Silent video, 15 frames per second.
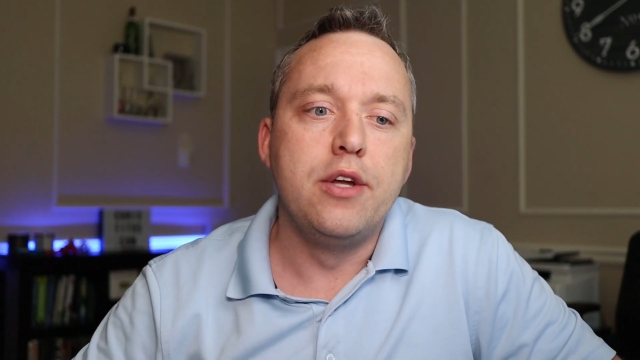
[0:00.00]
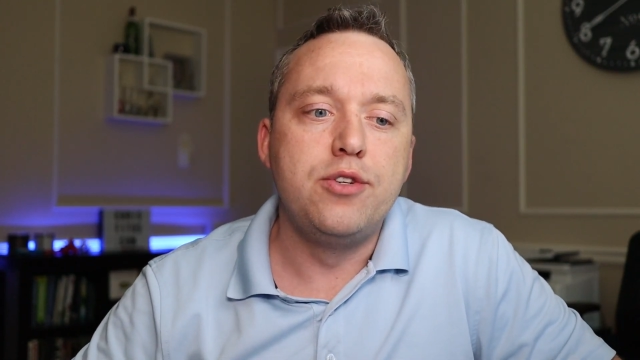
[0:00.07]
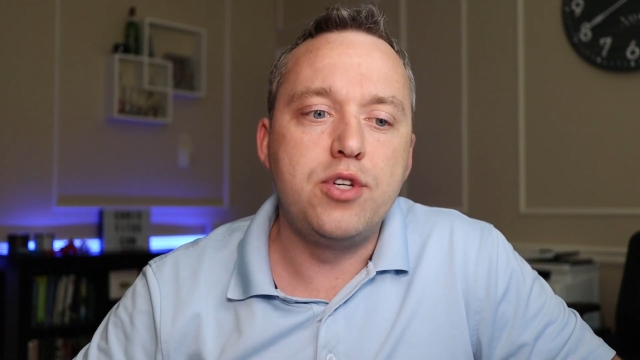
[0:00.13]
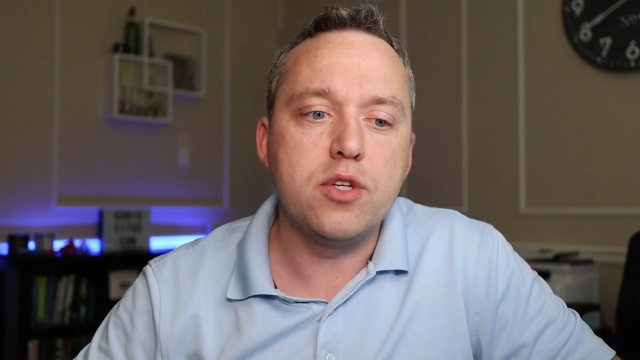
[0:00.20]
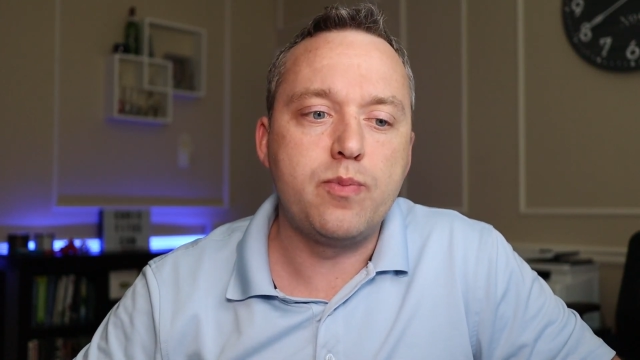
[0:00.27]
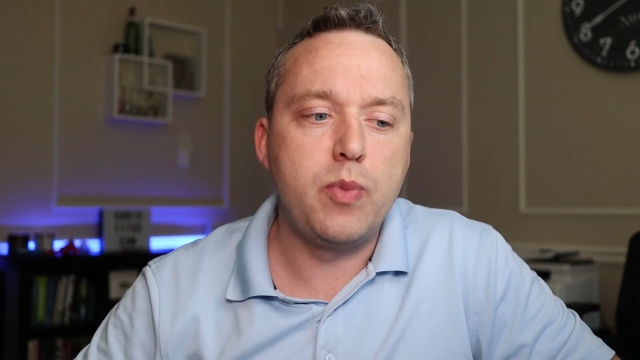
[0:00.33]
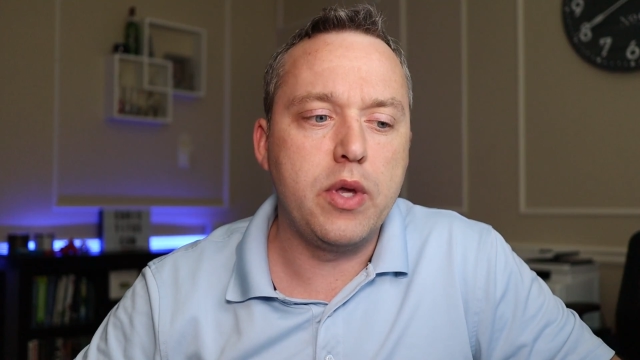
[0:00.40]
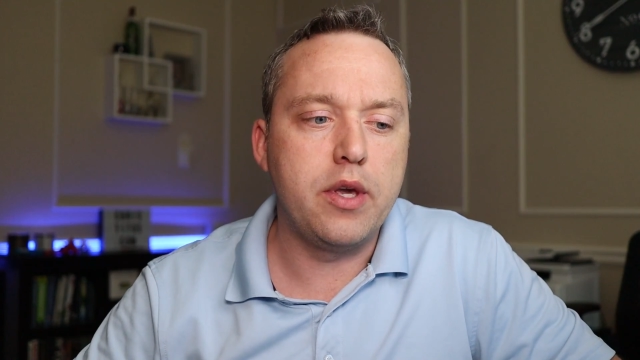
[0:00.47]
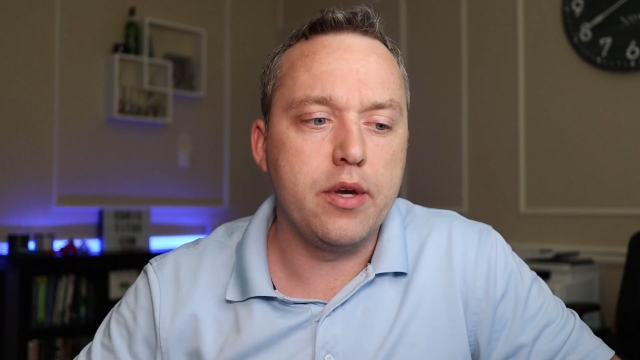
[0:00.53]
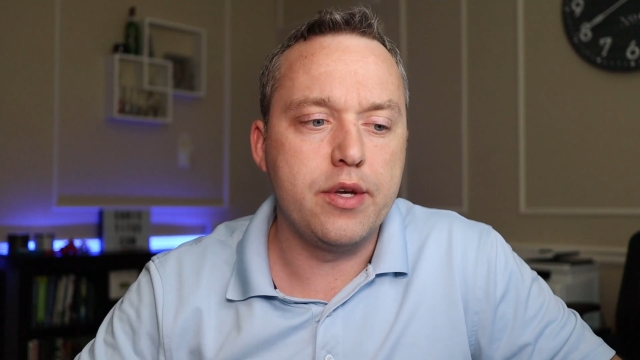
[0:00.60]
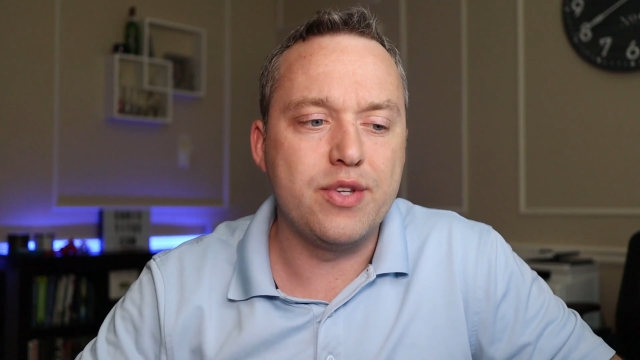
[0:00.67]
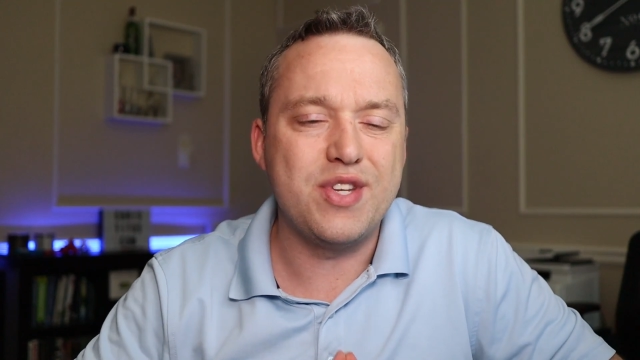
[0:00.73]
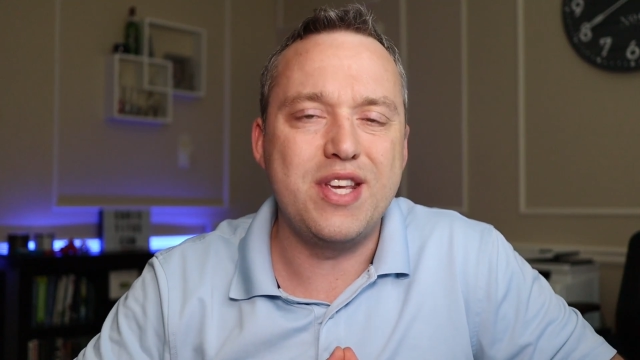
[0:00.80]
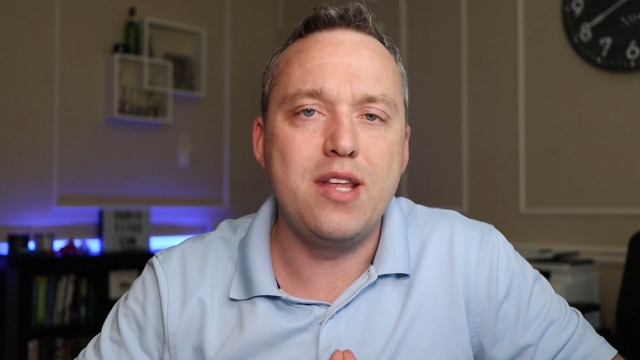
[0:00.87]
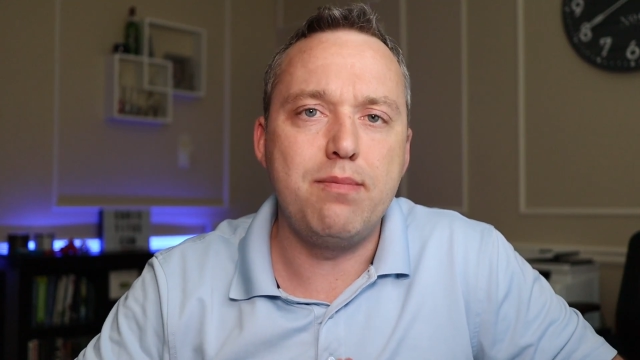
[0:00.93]
just
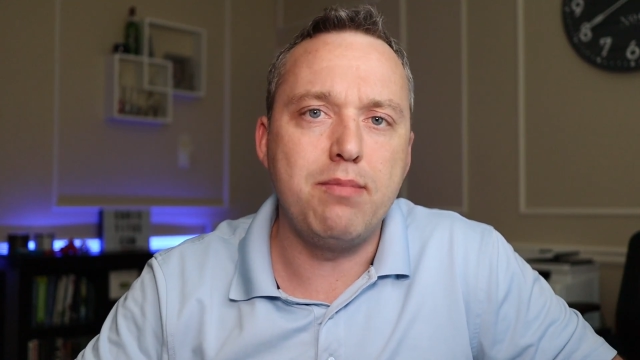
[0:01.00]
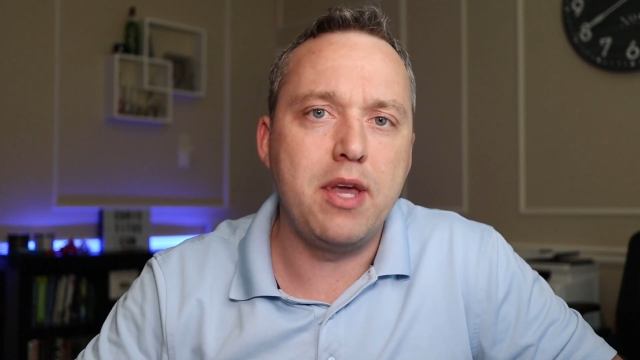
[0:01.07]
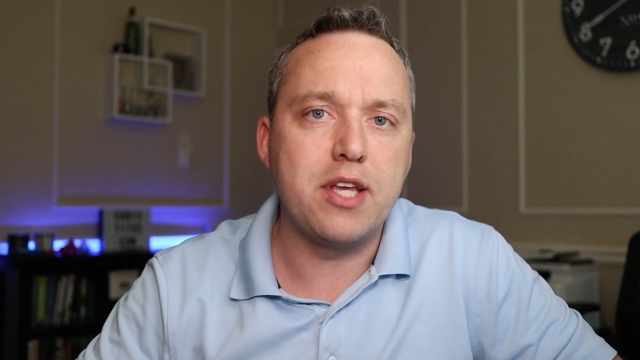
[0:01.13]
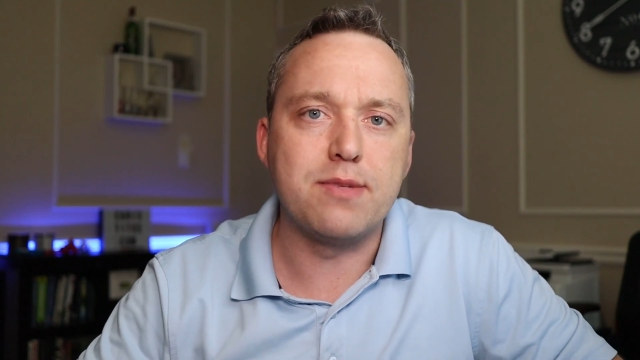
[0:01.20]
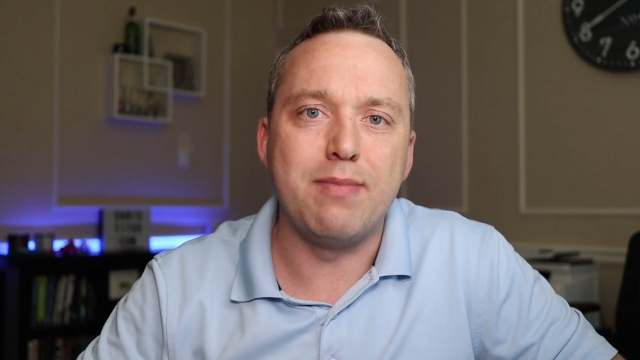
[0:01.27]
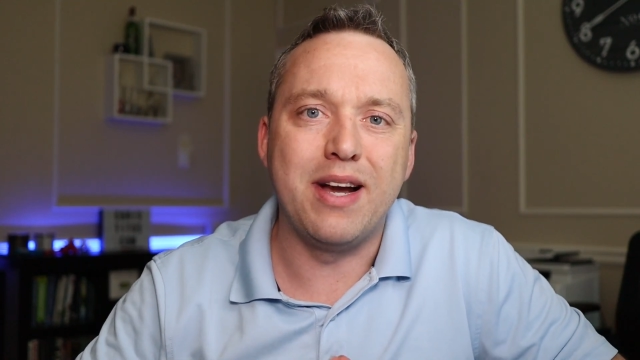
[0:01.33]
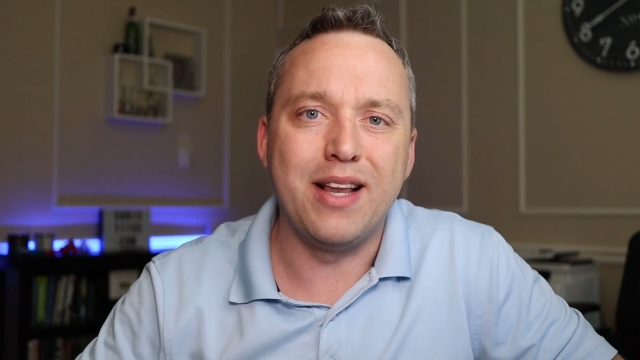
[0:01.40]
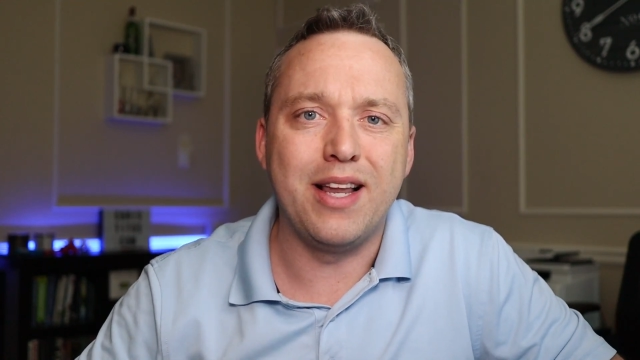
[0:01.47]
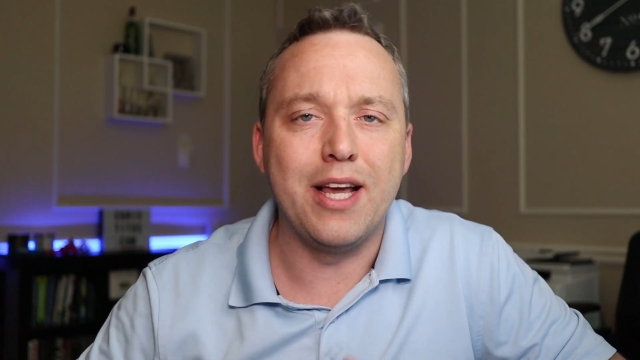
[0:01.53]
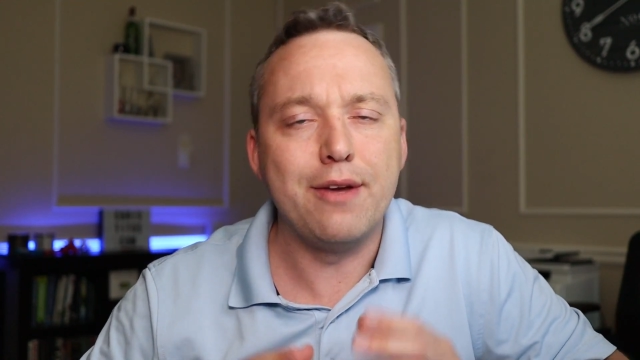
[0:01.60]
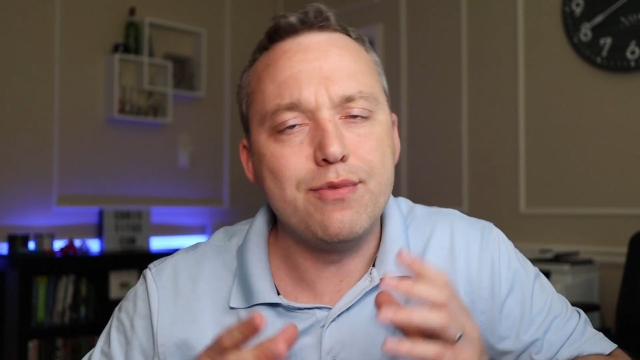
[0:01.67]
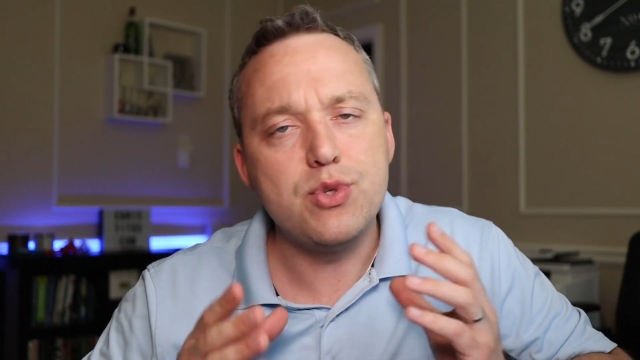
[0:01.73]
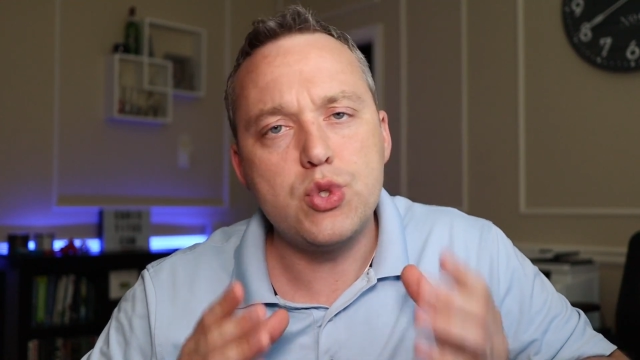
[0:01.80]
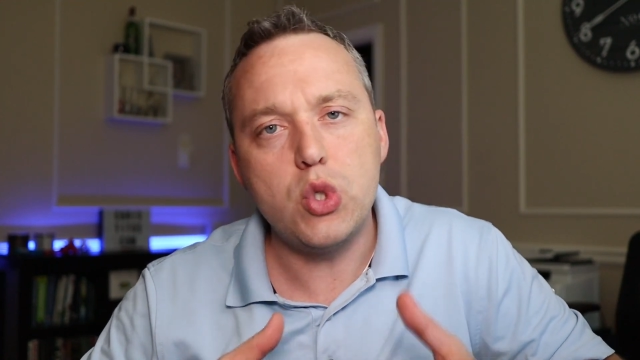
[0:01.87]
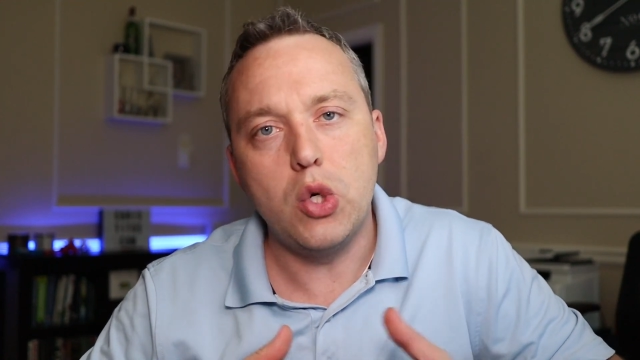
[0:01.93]
because it makes my
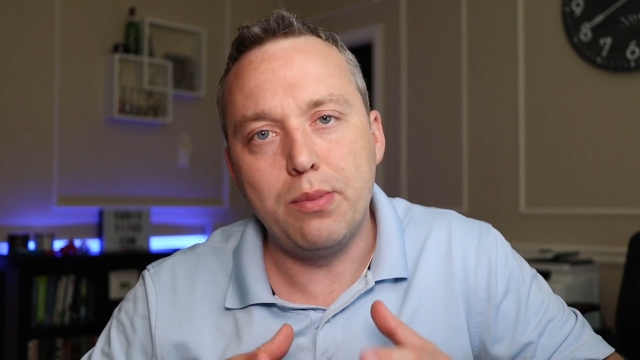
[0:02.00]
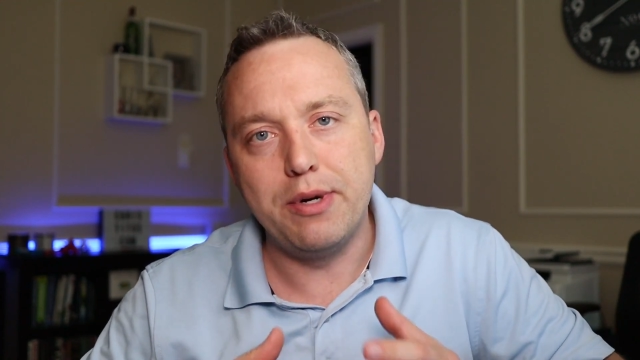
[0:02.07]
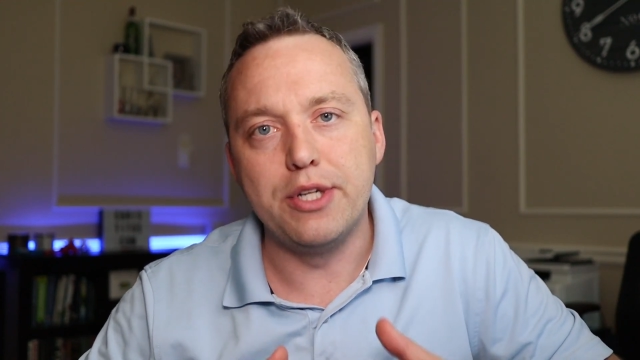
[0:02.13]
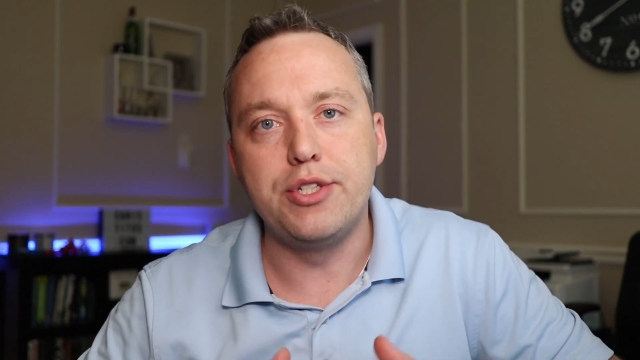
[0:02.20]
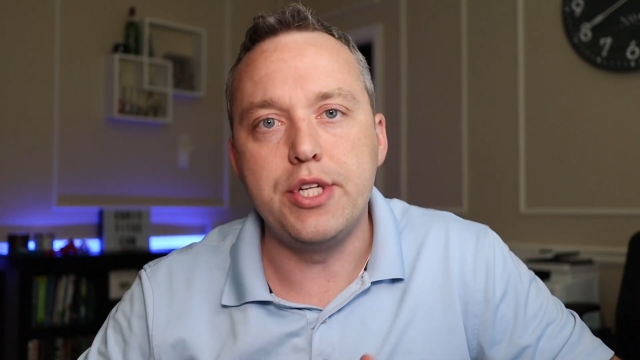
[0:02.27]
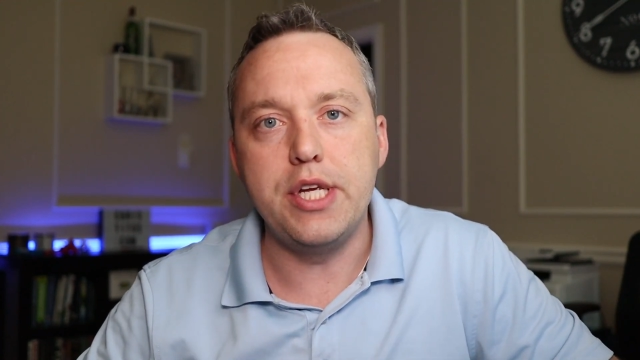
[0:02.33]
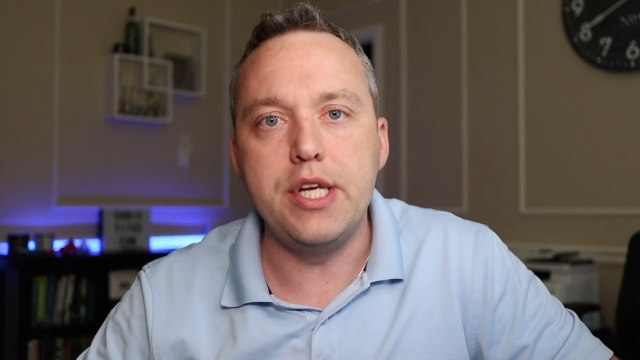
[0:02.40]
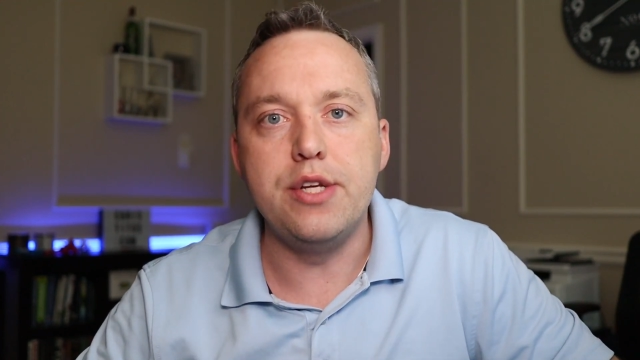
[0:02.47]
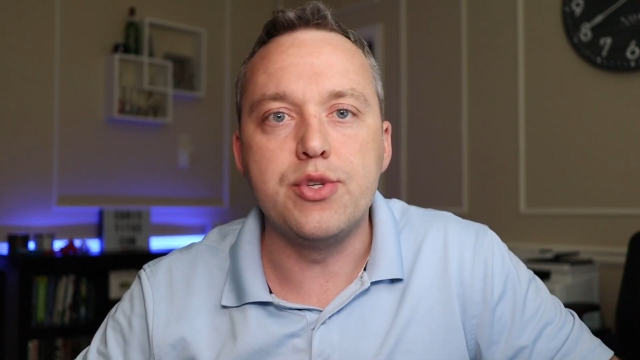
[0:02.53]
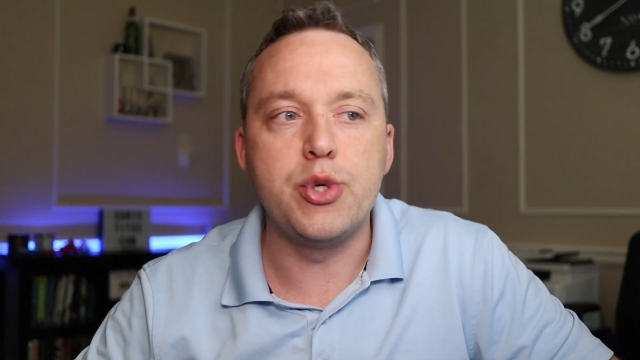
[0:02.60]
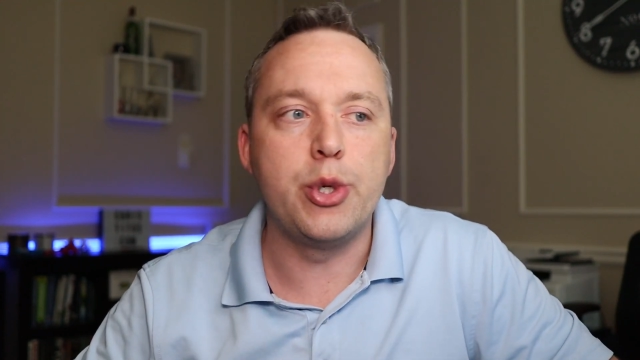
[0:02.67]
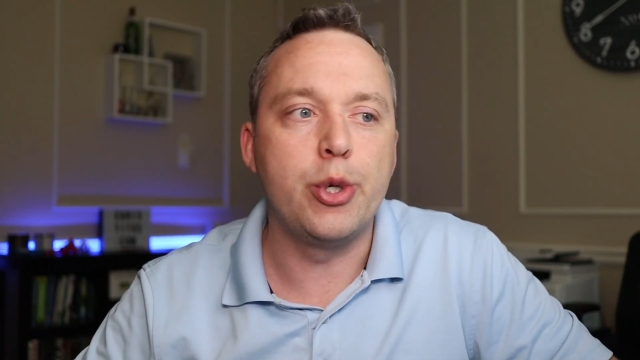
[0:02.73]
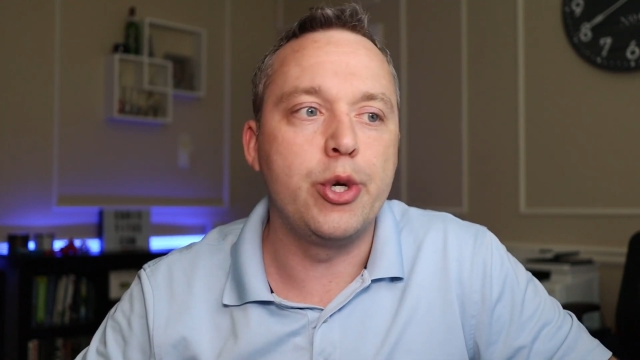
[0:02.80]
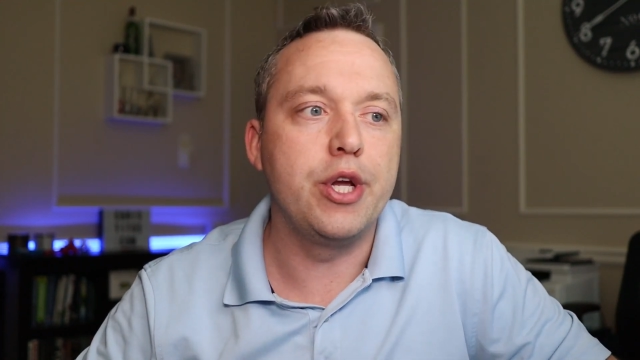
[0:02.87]
life so much easier.